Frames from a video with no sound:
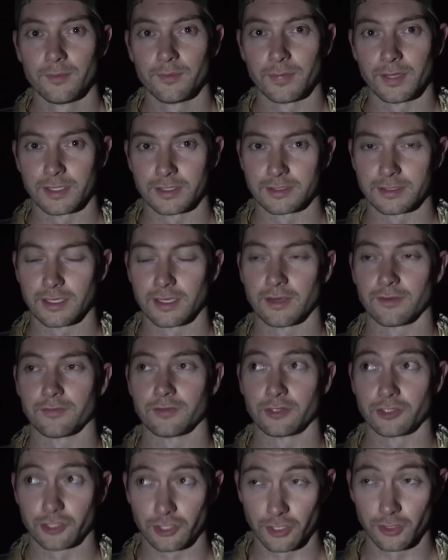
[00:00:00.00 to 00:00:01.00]
But
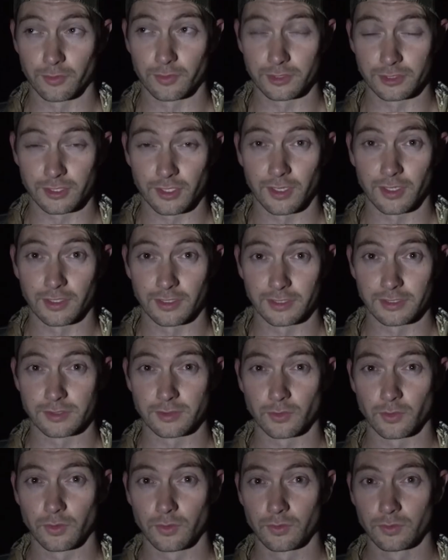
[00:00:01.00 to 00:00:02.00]
for sure, we saw at
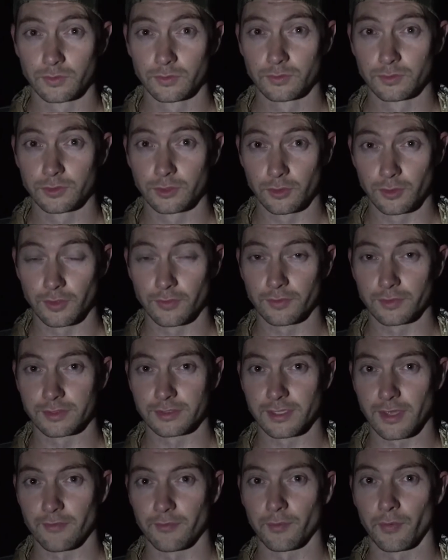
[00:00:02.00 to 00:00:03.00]
least 2 different
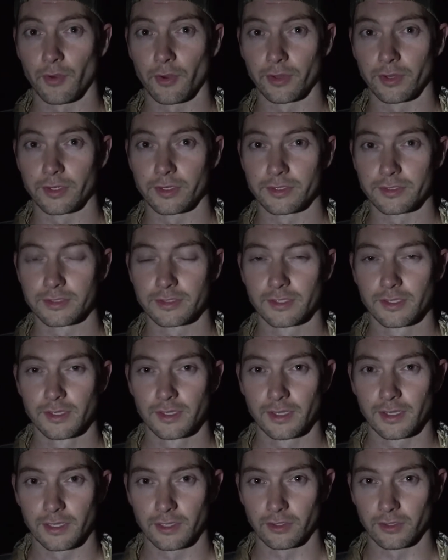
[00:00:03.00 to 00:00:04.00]
7-pointers.
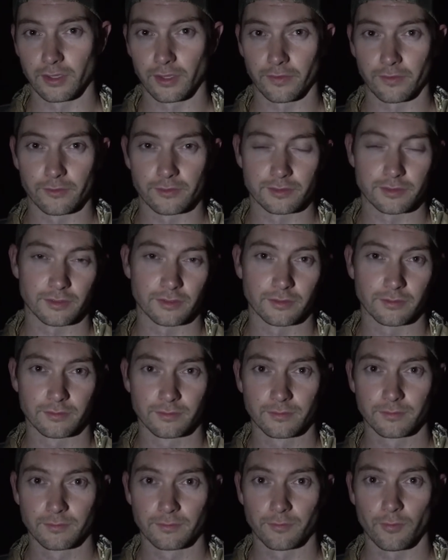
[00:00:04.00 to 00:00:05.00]
It looked like there was a
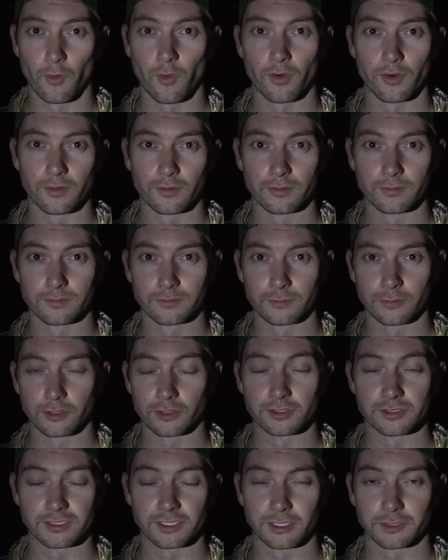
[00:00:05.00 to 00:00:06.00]
4 or
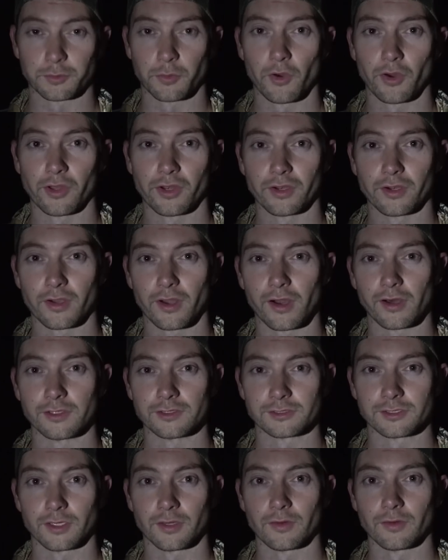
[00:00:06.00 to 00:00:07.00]
6-pointer
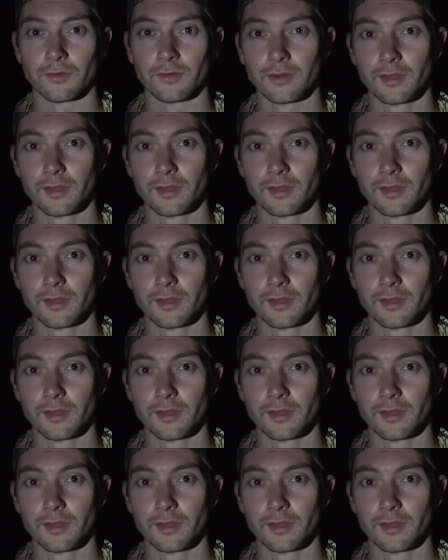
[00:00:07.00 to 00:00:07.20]
also.